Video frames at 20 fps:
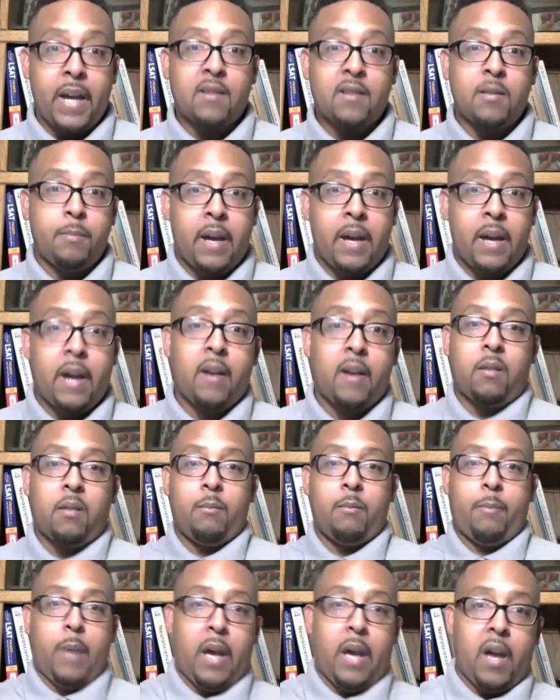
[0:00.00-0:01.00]
to back,
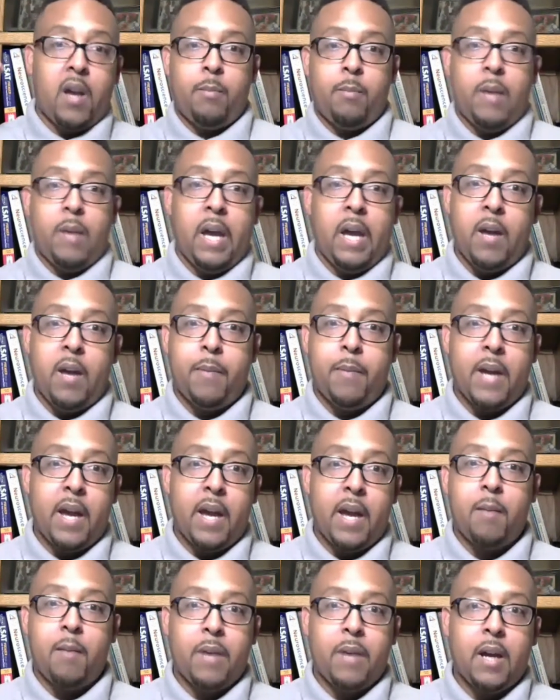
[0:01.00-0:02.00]
bad,
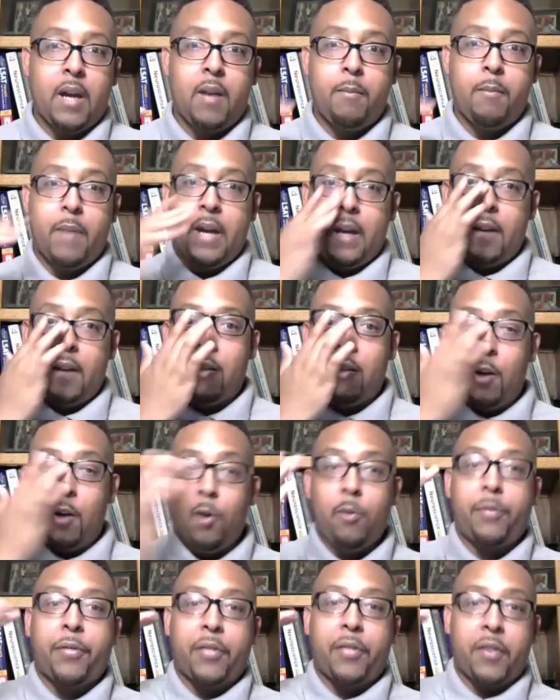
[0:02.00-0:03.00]
don't
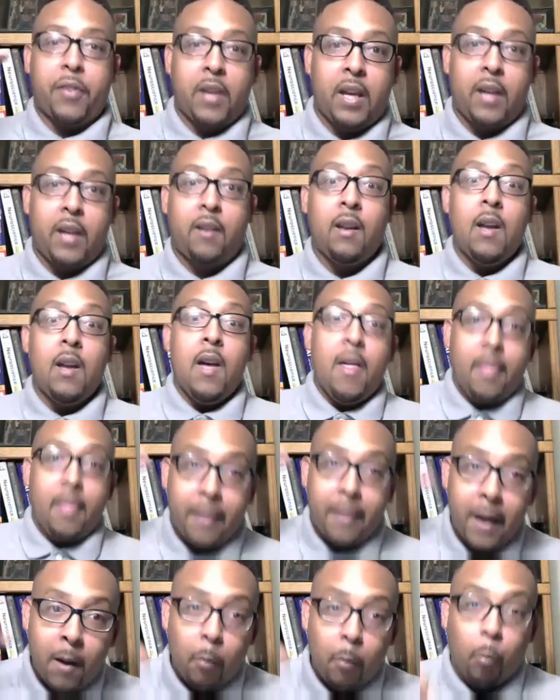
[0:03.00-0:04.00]
think
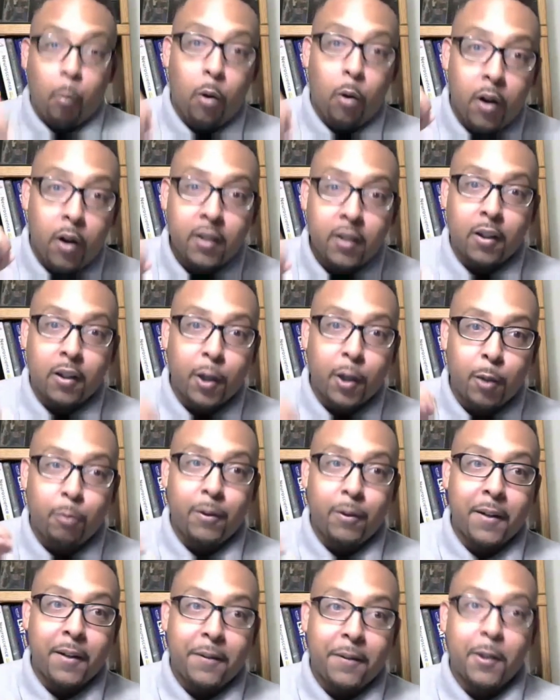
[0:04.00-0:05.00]
that one good
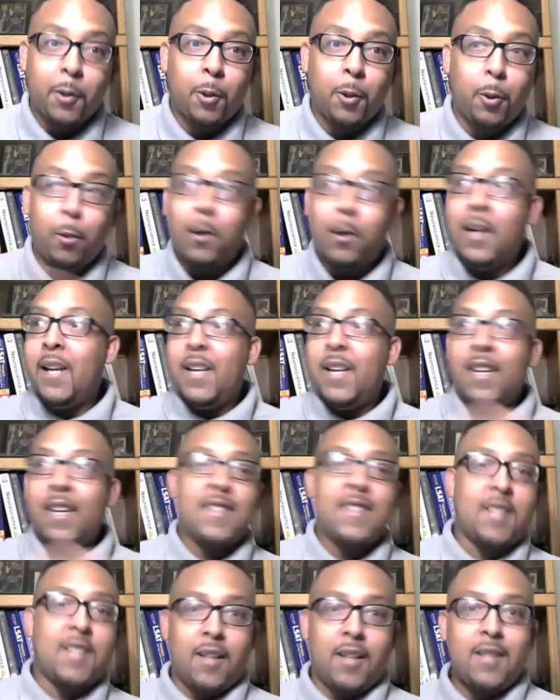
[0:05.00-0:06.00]
review is
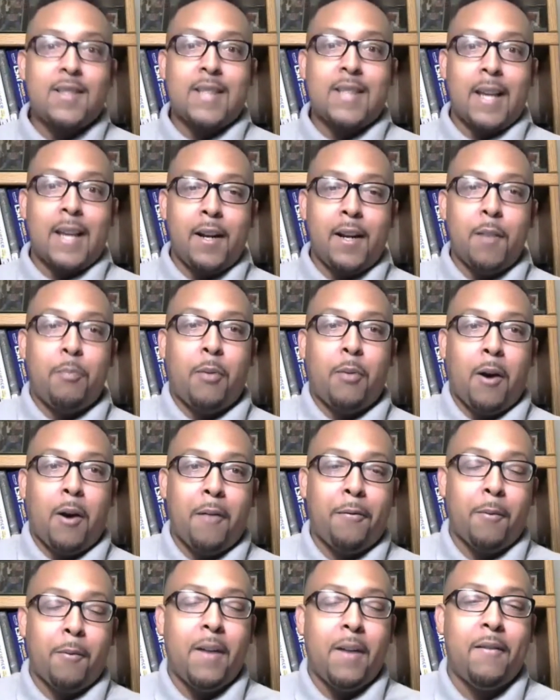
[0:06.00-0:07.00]
gonna set it apart
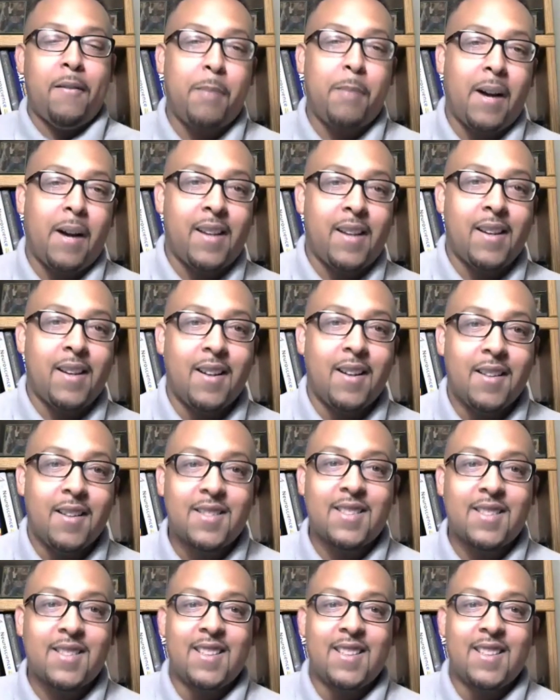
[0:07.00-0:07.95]
from everybody else.